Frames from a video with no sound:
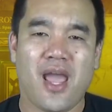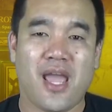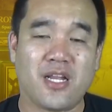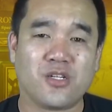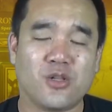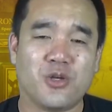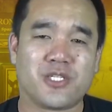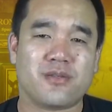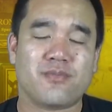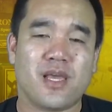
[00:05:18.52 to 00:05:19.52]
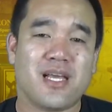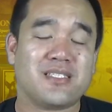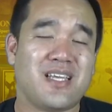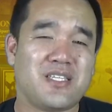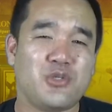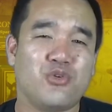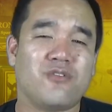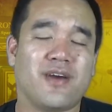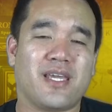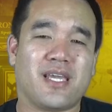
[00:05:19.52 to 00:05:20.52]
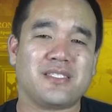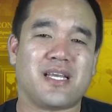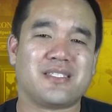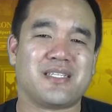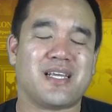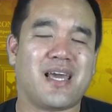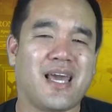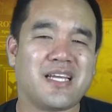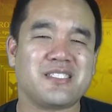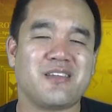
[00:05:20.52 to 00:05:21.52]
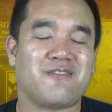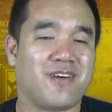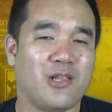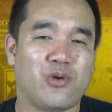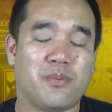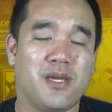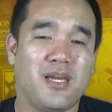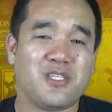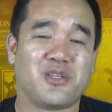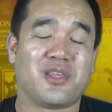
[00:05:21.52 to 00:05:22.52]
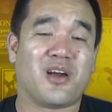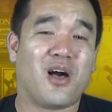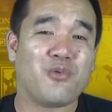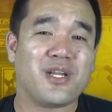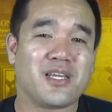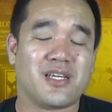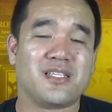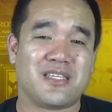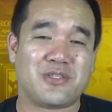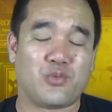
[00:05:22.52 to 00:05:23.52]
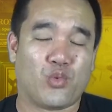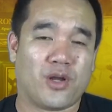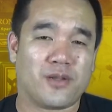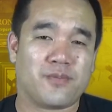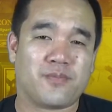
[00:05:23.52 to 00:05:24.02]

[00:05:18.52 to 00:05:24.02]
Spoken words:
In conclusion, Season 2 of Vikings is an excellent follow-up to the already good Season 1.